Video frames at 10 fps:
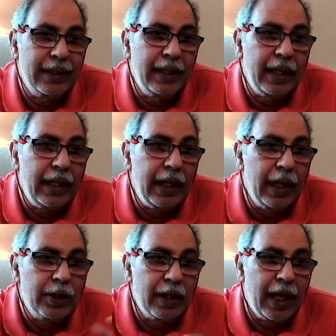the
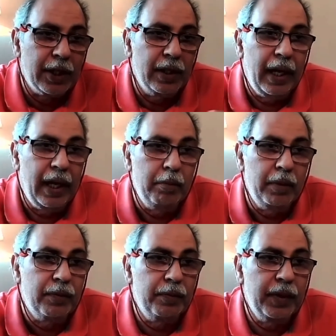international
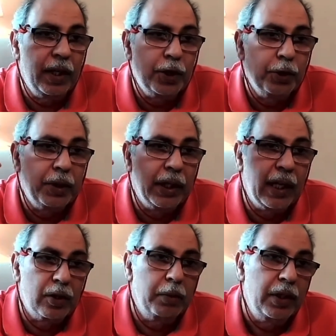element that a shooting
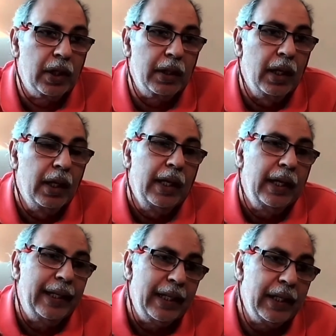has to be done
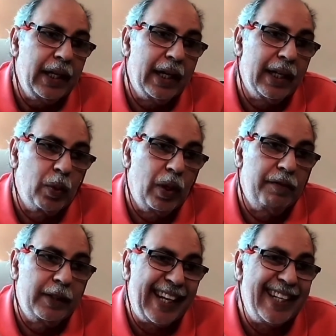in India as well for
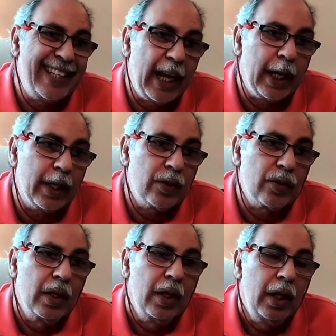10
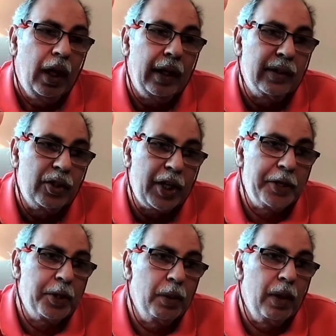days. There's a
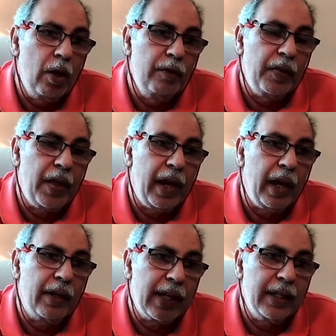schedule over there,
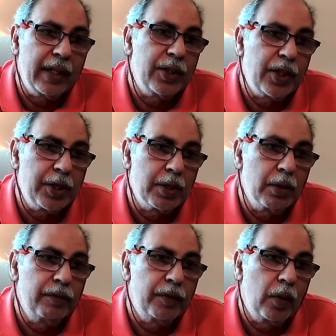10-day schedule
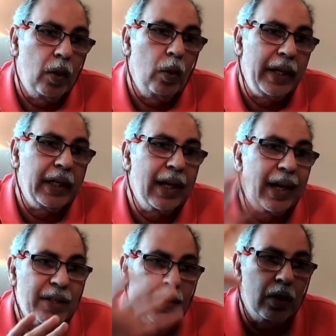for whole wedding,
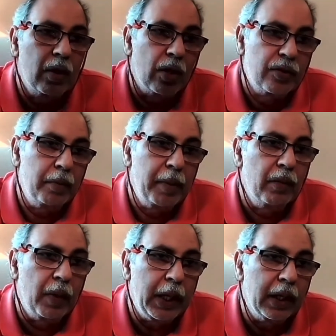glossy big
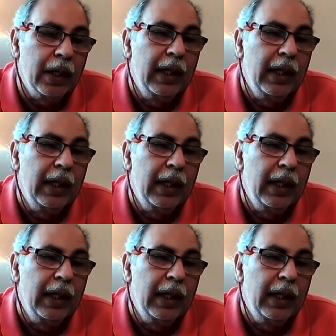wedding.